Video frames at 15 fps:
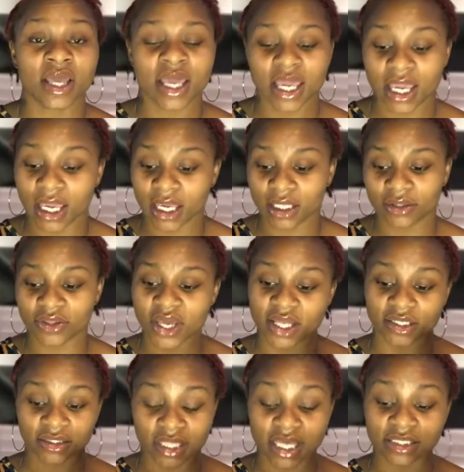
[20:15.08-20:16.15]
And
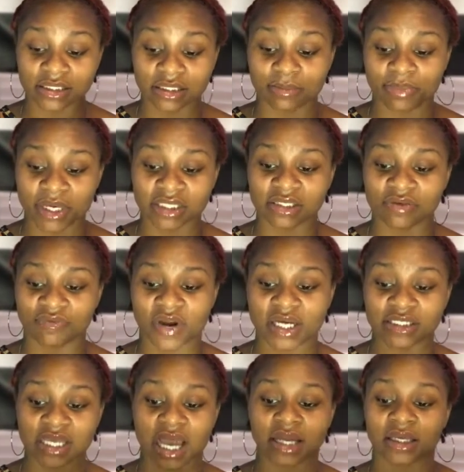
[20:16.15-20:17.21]
that's the best advice
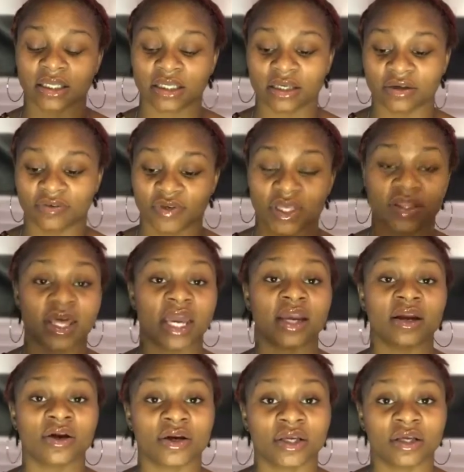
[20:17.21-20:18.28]
I could give in that
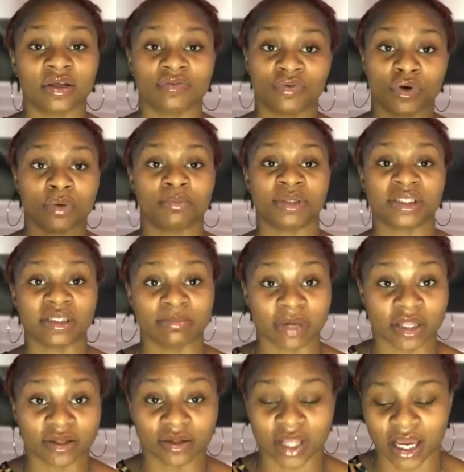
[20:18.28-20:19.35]
area. If you're a busy
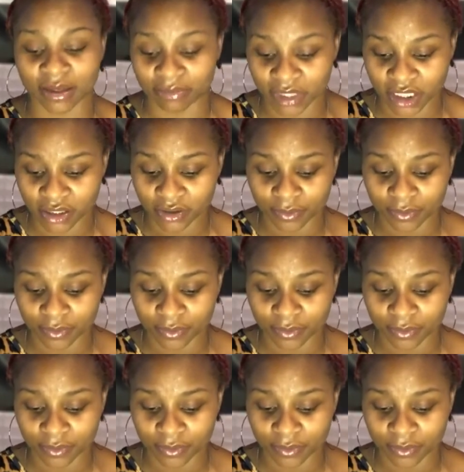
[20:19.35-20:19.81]
mother like me,